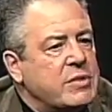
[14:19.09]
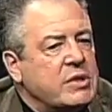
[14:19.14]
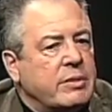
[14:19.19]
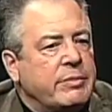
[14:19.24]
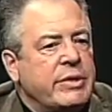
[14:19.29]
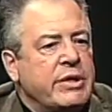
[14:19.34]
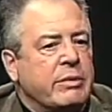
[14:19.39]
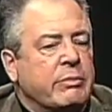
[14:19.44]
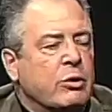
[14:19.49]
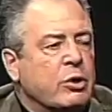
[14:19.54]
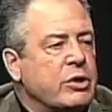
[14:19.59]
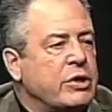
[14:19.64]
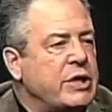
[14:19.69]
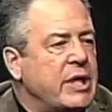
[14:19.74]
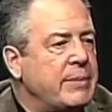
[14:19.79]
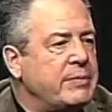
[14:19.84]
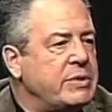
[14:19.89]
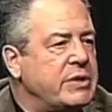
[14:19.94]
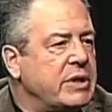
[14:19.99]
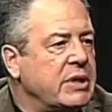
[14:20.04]
Some of them are
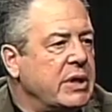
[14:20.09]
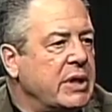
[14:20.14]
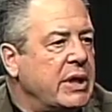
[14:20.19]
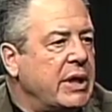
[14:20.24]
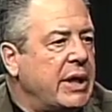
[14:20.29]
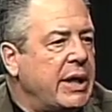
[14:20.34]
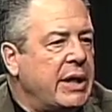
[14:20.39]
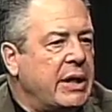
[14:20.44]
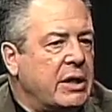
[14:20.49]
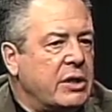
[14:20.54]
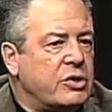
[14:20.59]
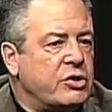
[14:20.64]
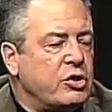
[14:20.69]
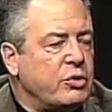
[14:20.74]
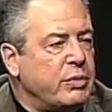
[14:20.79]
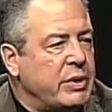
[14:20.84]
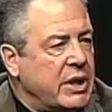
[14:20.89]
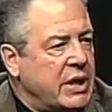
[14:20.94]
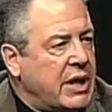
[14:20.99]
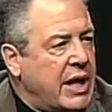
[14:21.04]
dipped and
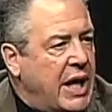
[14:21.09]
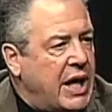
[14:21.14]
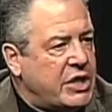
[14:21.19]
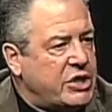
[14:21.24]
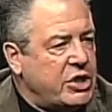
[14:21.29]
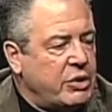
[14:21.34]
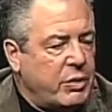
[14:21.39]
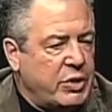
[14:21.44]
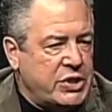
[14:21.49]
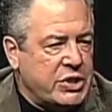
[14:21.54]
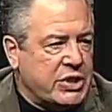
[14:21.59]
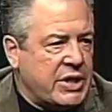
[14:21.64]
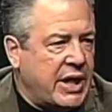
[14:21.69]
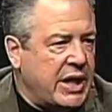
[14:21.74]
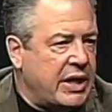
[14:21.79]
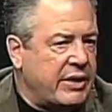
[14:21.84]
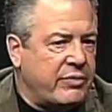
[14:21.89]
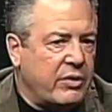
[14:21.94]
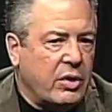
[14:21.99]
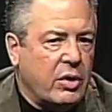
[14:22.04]
Osuma Nagashi, which is
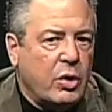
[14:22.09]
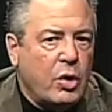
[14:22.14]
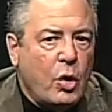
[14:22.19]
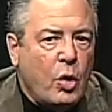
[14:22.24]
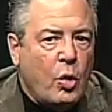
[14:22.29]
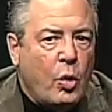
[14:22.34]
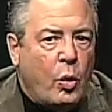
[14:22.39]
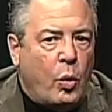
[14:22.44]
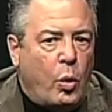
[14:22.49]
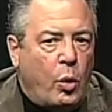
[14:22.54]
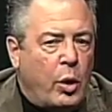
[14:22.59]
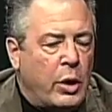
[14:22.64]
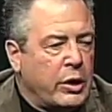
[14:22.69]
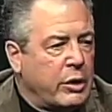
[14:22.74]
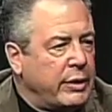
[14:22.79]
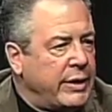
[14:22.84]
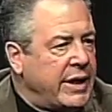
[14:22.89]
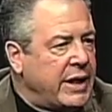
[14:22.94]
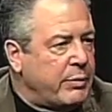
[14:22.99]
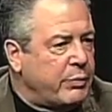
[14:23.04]
kind of a
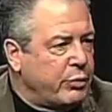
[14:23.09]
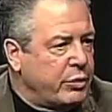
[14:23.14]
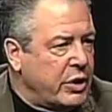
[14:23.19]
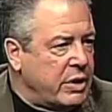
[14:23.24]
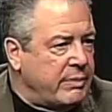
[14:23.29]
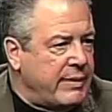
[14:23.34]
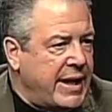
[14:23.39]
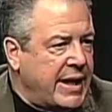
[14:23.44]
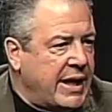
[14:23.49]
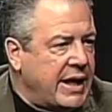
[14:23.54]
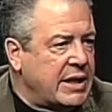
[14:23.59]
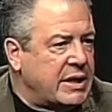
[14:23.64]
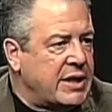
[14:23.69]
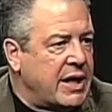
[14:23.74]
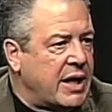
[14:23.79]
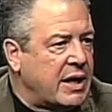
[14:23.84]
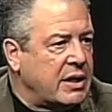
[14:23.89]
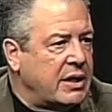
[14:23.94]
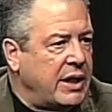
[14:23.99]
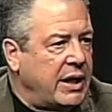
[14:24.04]
water ink printmaking
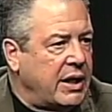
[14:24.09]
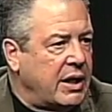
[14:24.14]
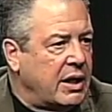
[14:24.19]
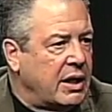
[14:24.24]
technique.